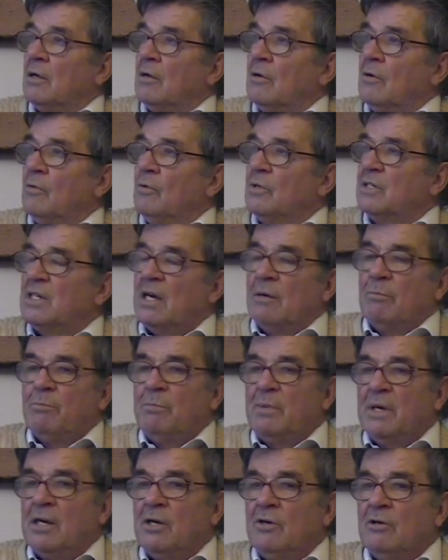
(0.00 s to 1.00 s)
what's that
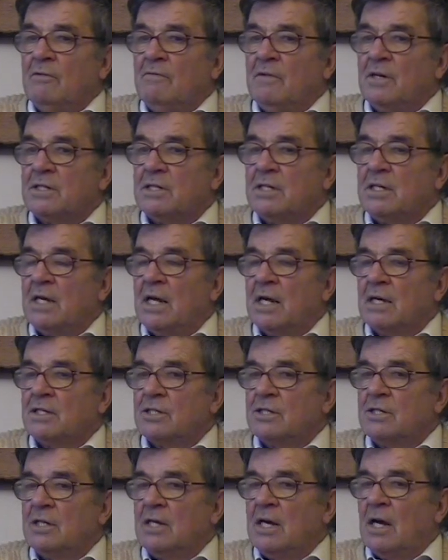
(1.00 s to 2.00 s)
big university next
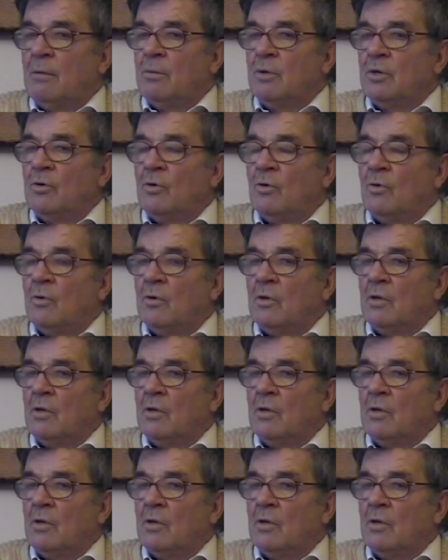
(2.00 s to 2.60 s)
to the Albert Hall?